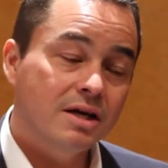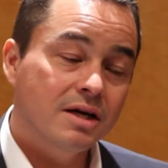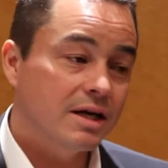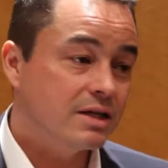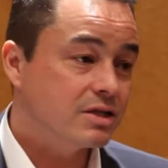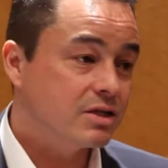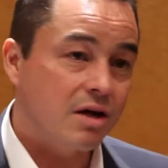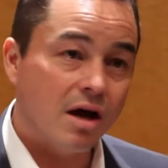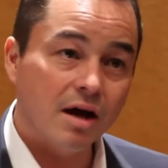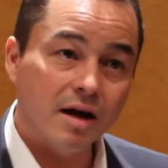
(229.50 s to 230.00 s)

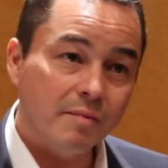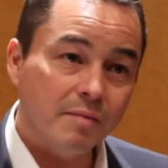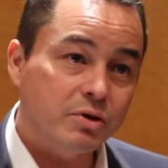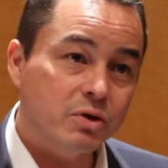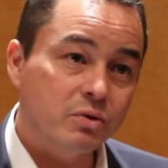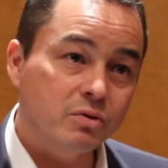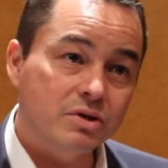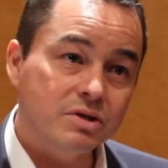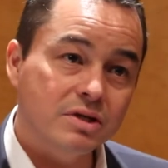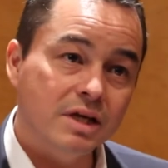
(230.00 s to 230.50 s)
It's not up
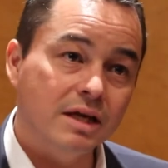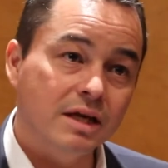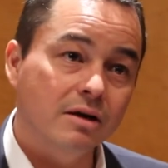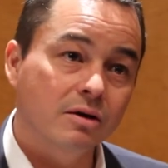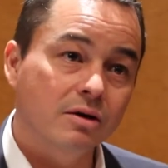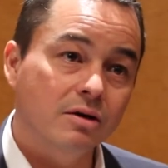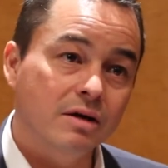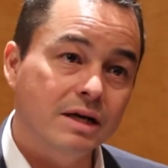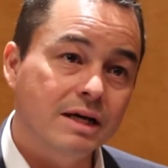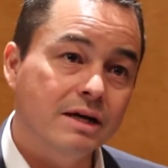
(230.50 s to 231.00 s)
to a
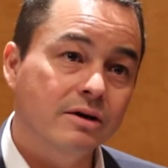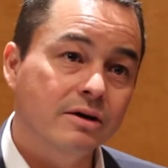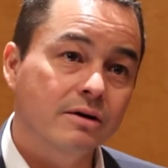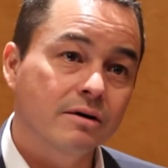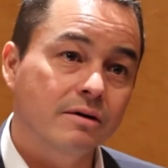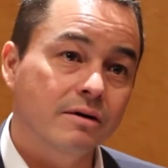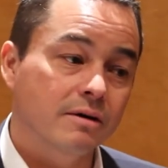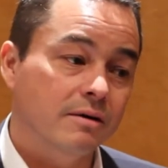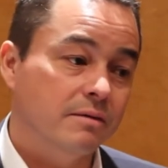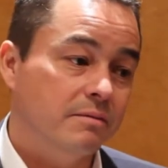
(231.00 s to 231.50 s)
singular
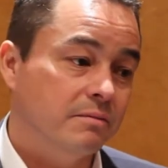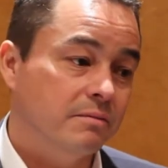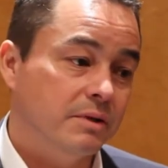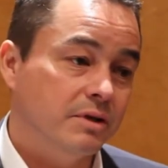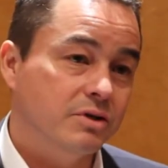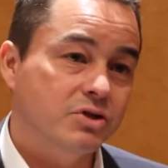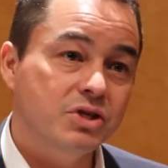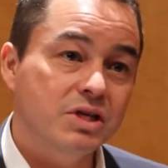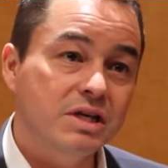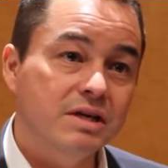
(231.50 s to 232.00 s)
leader or
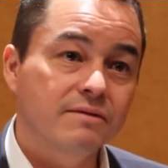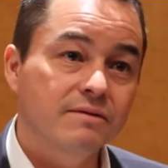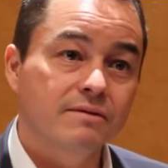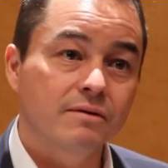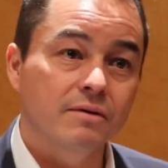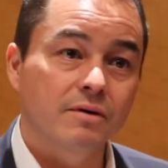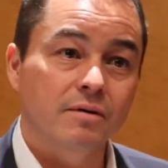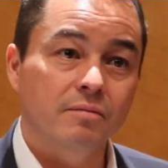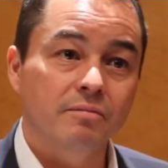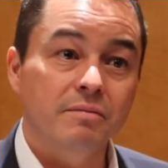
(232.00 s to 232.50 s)

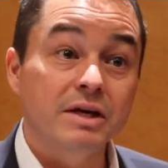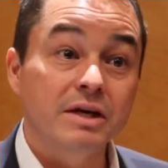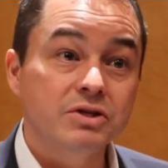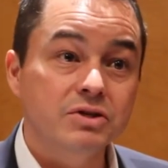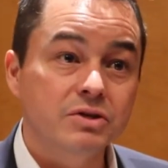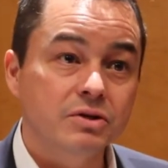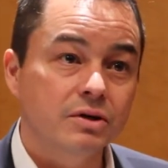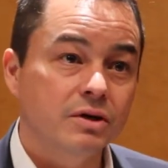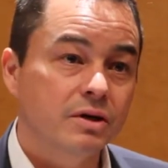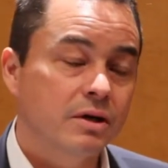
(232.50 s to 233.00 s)
chief or
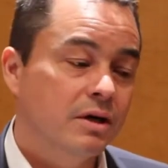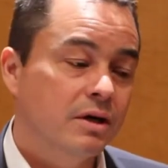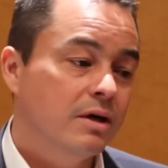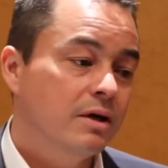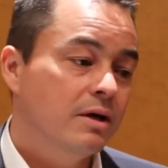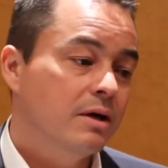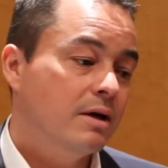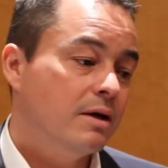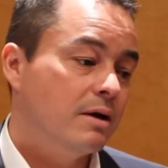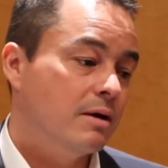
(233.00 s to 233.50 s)
minister
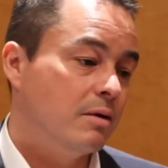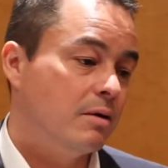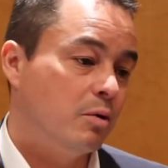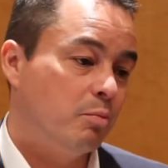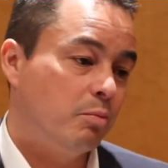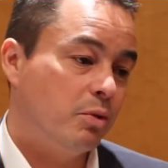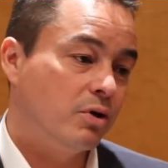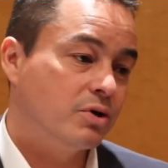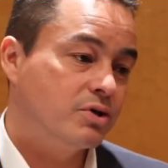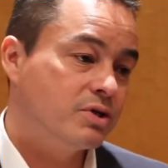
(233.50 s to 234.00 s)
or
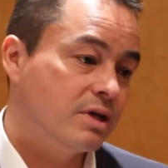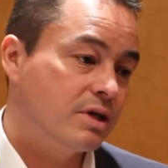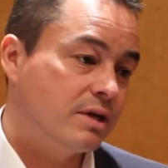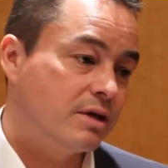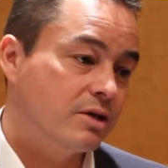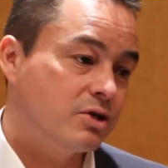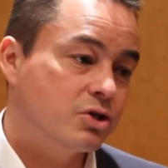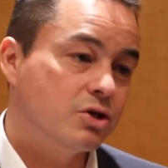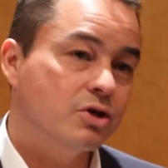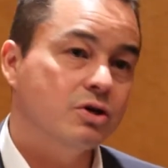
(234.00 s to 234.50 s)
person
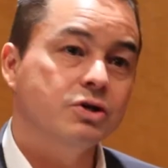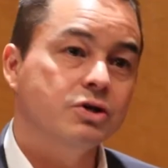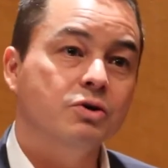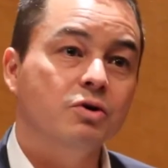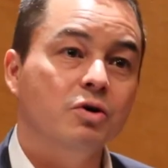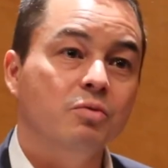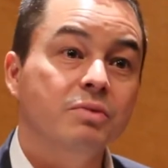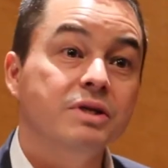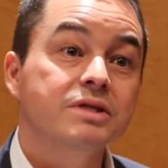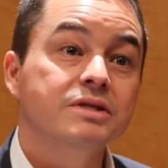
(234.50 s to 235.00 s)
in a
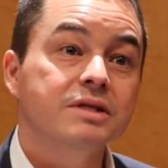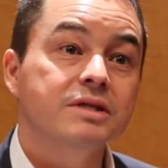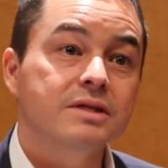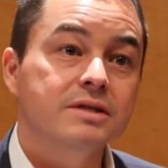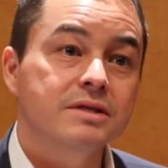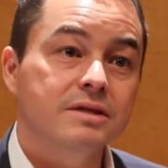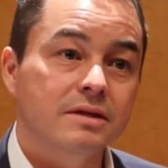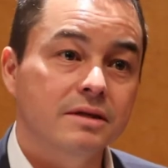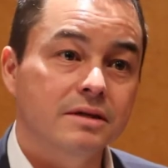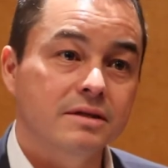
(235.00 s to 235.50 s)
church or a
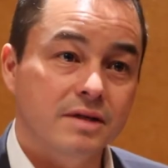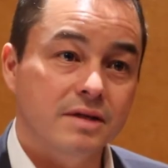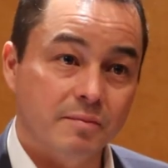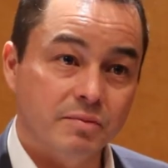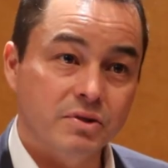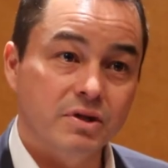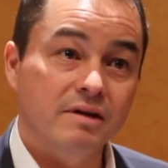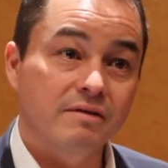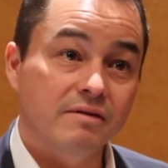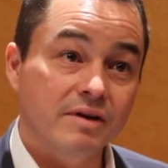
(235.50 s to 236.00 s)
business. It's
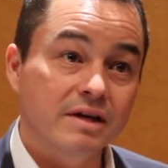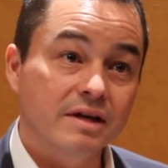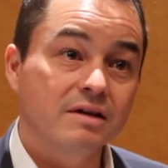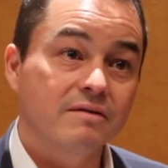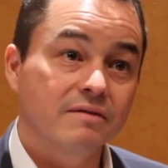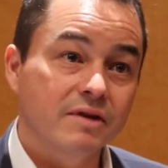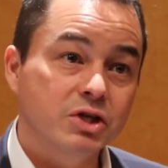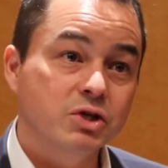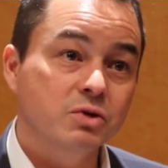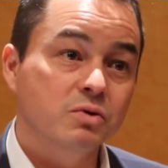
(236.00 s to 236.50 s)
up to every
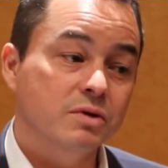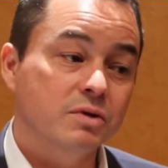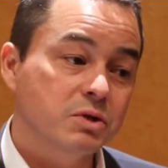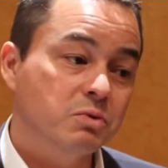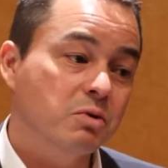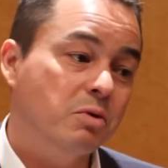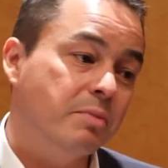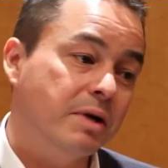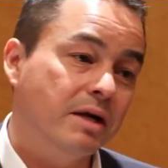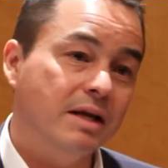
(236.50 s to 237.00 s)
individual,
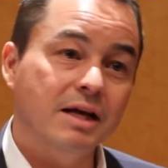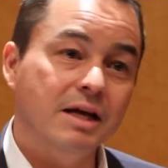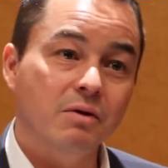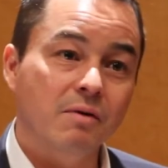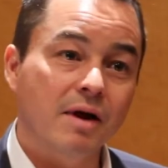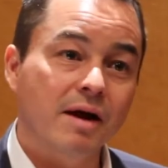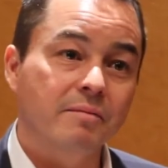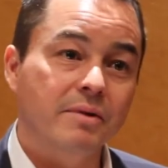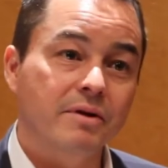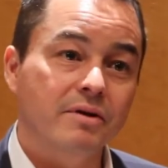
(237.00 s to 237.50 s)
is what my late
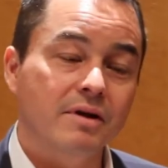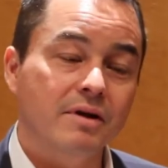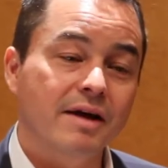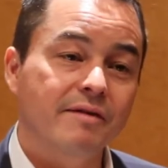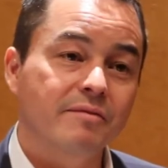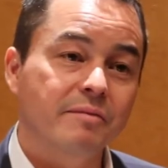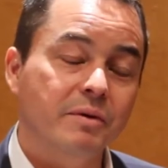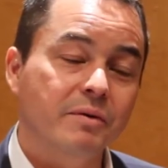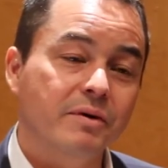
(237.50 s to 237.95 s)
grandmother left me